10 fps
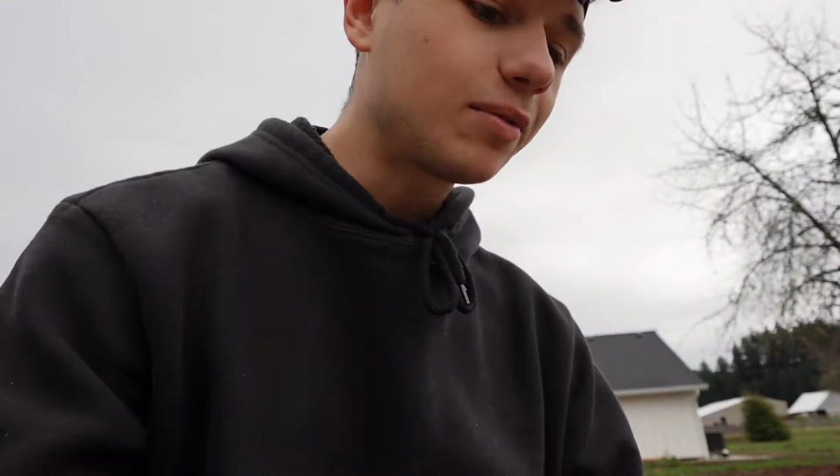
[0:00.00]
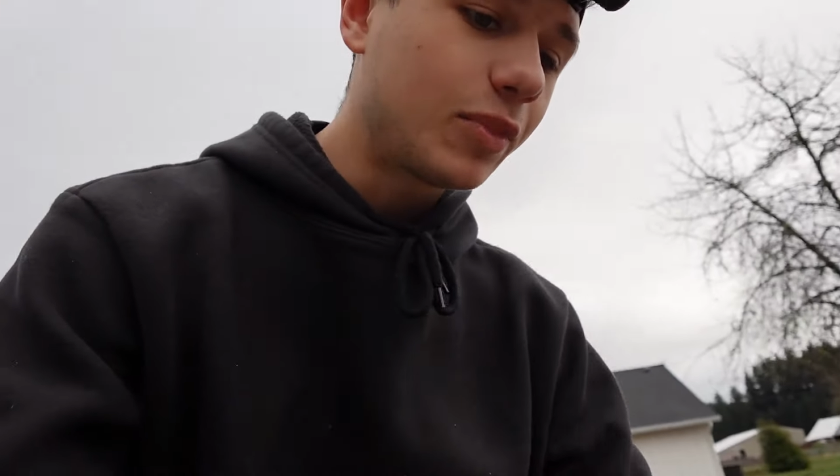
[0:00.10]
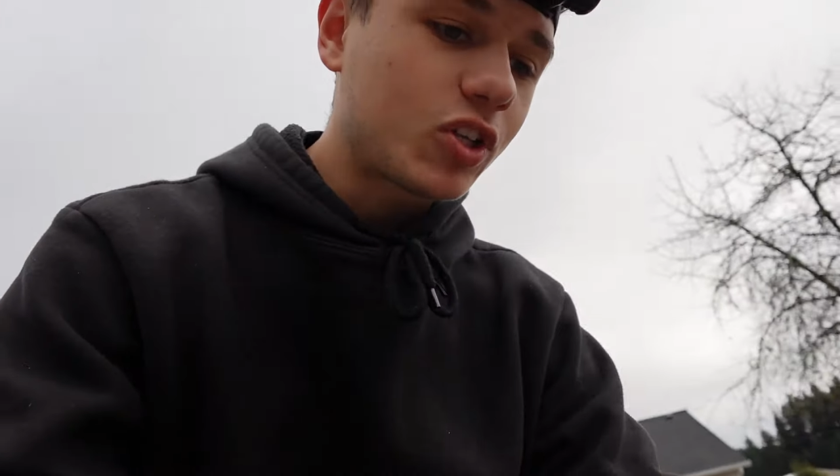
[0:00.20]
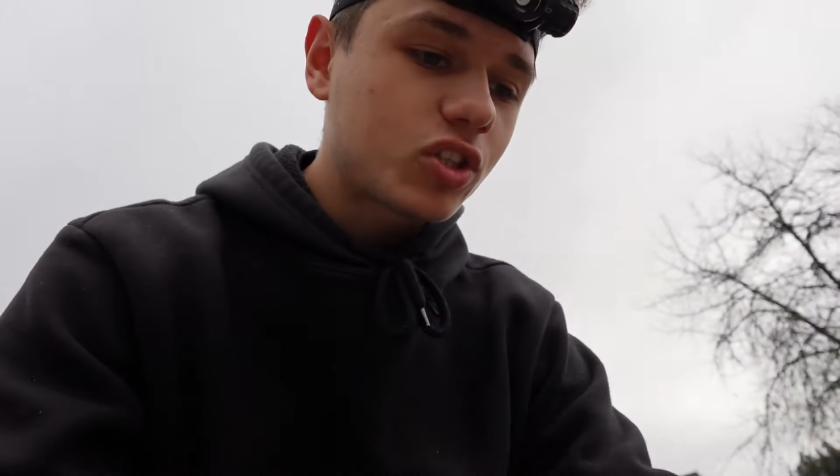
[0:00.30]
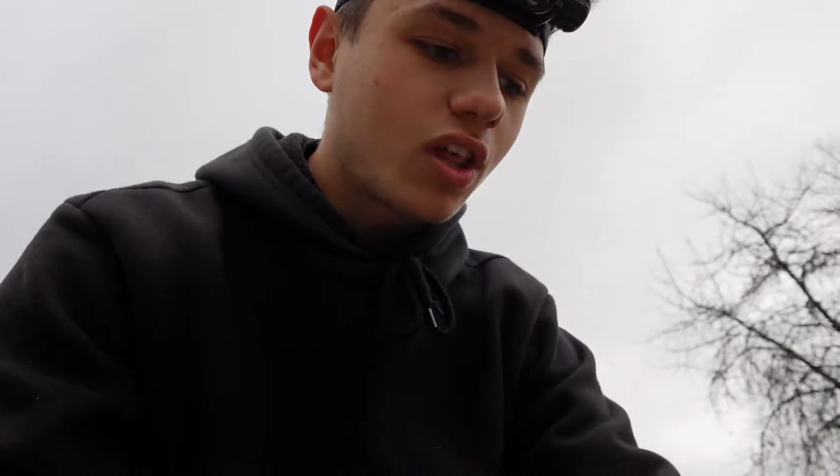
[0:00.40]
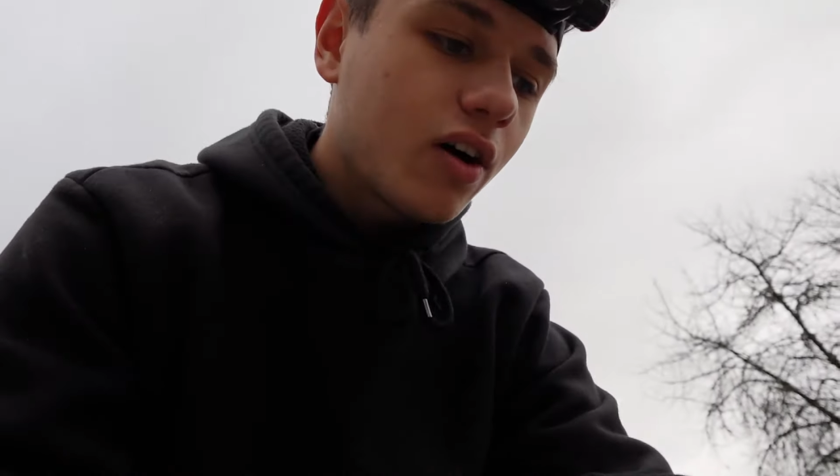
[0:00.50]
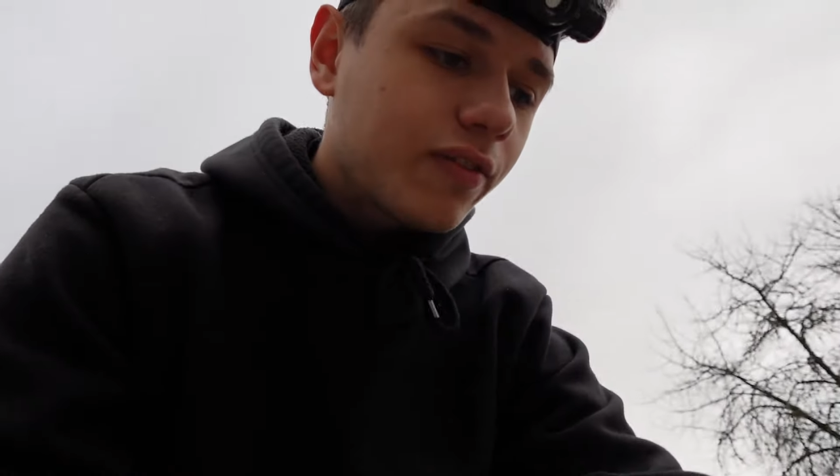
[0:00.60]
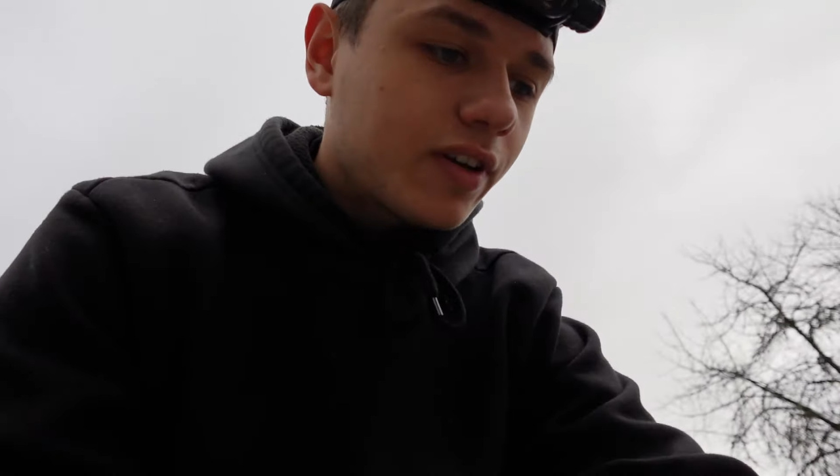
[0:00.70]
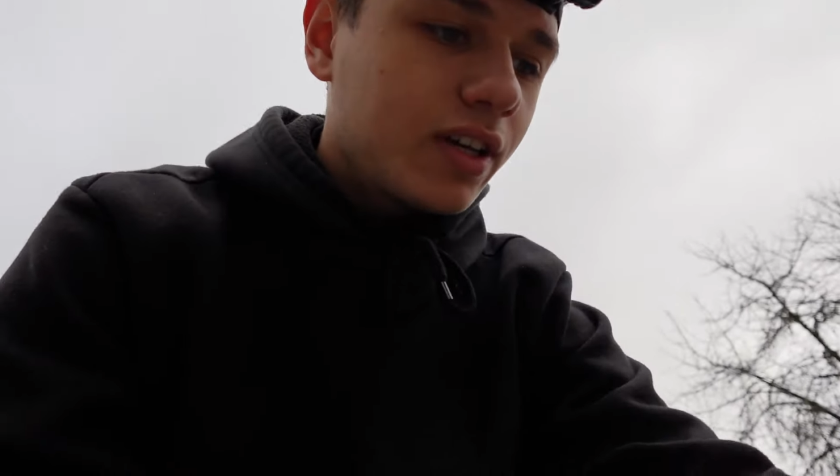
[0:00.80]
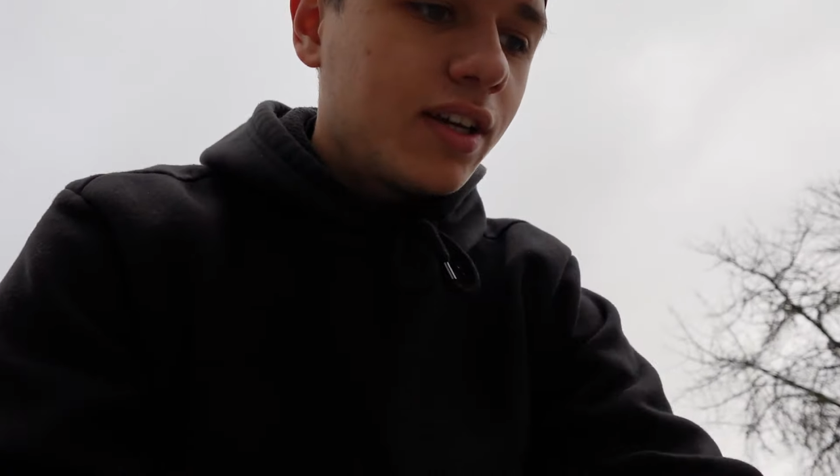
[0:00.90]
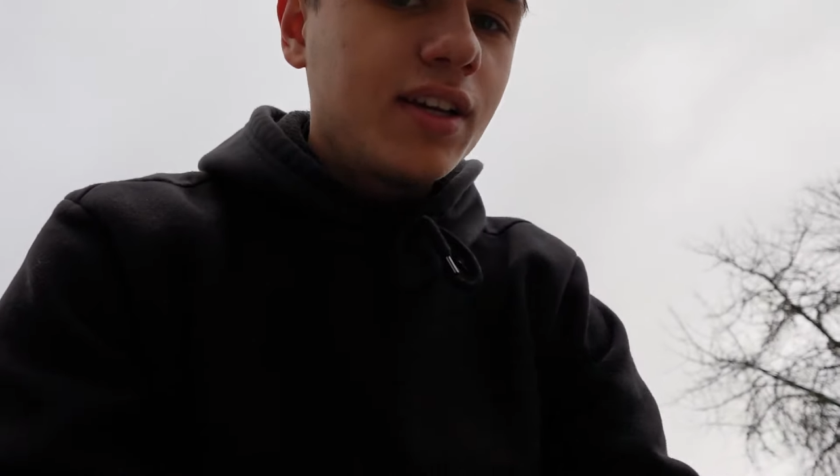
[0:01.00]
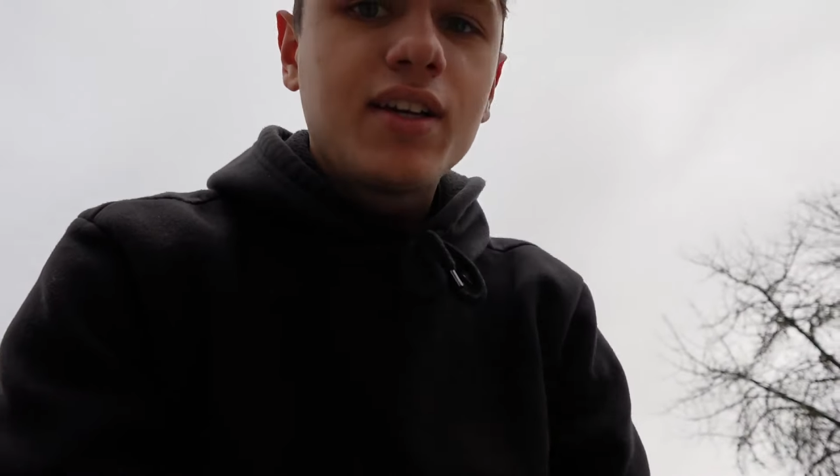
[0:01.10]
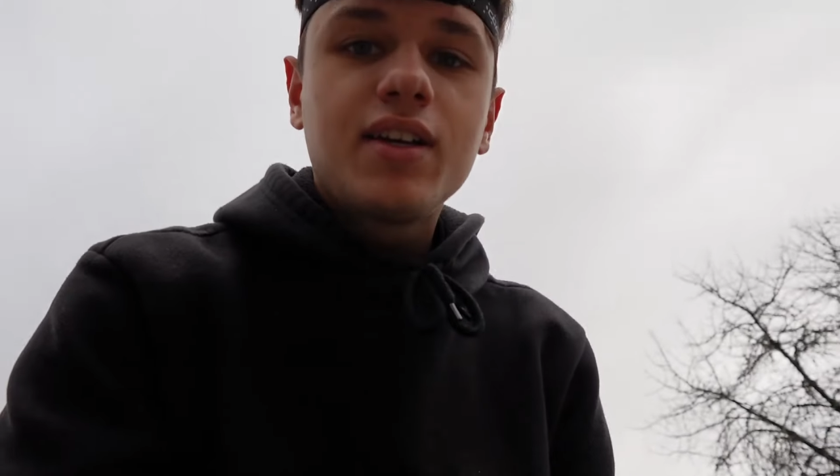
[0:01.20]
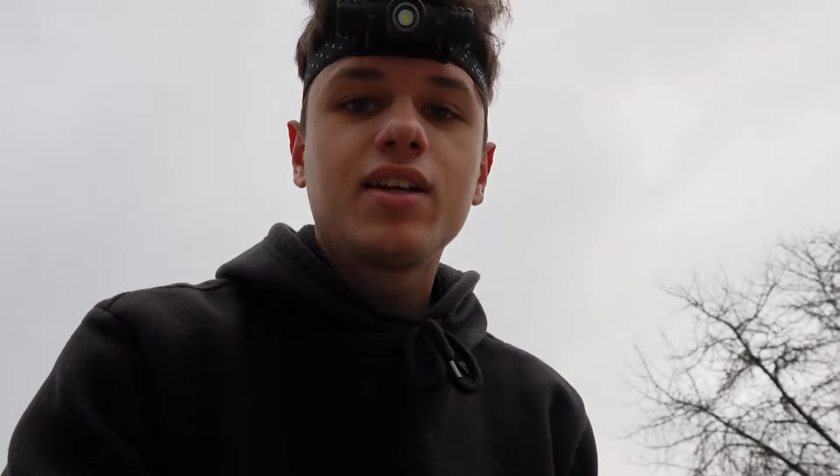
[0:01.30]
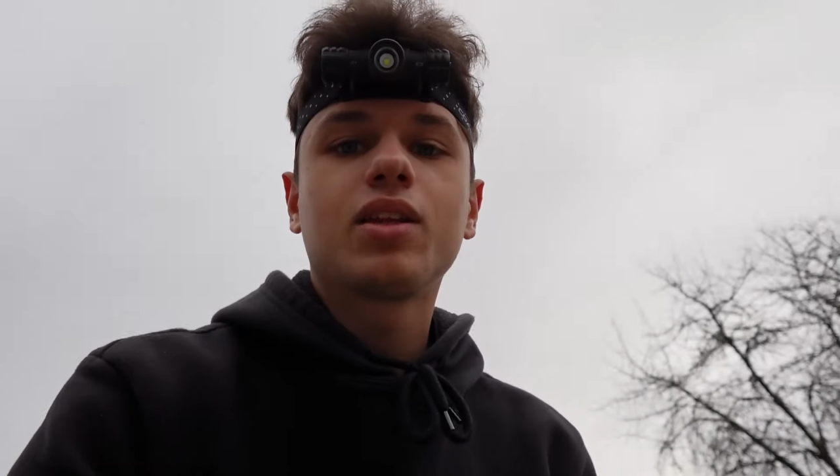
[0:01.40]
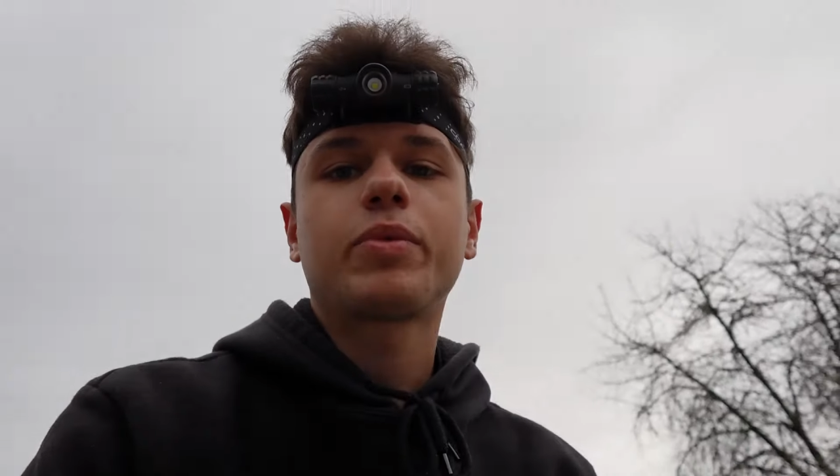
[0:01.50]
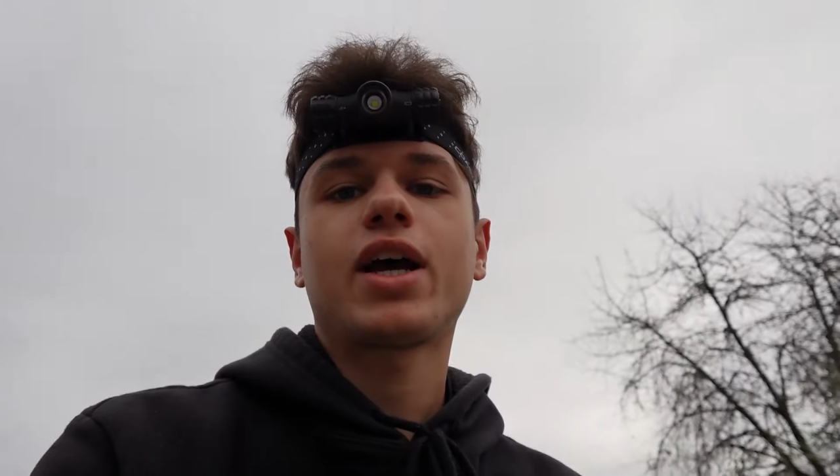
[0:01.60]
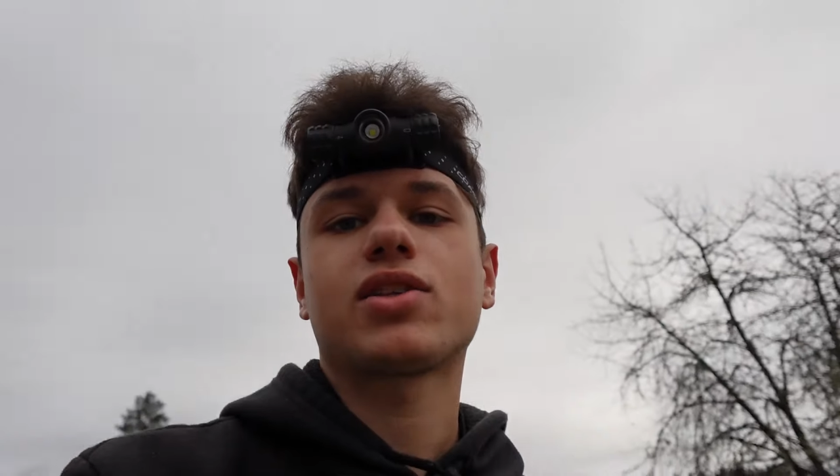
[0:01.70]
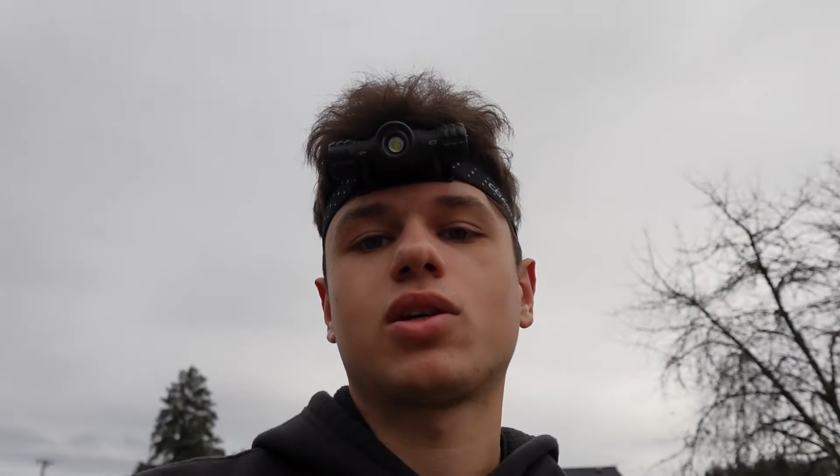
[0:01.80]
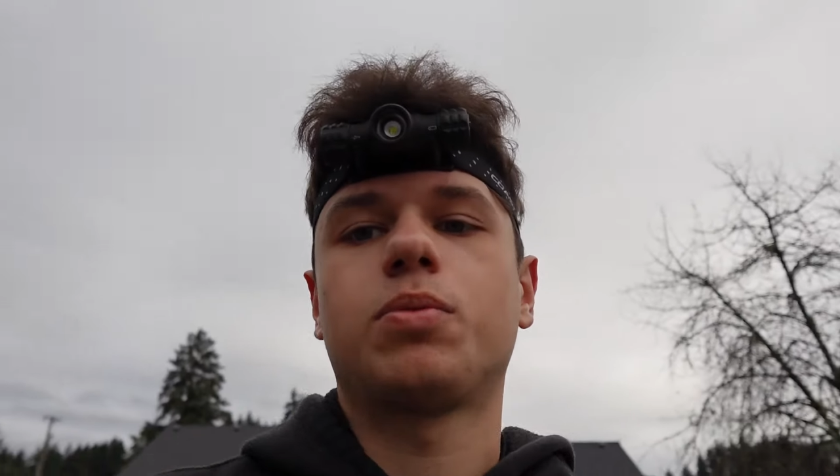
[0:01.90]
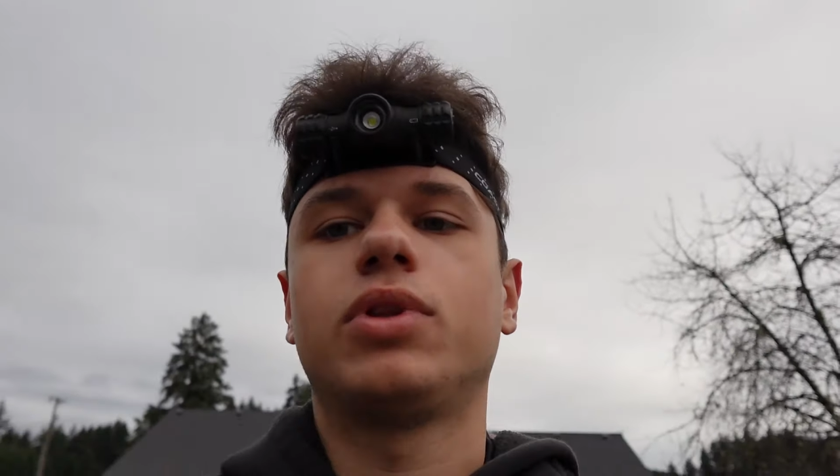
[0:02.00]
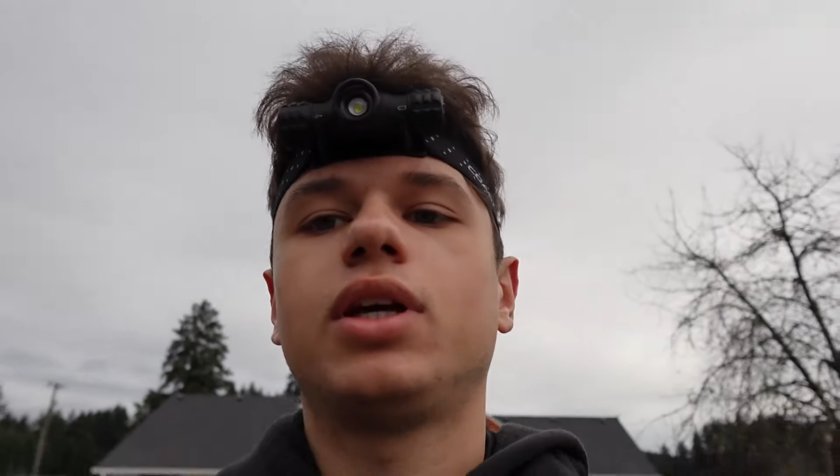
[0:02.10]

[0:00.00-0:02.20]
much love in the past couple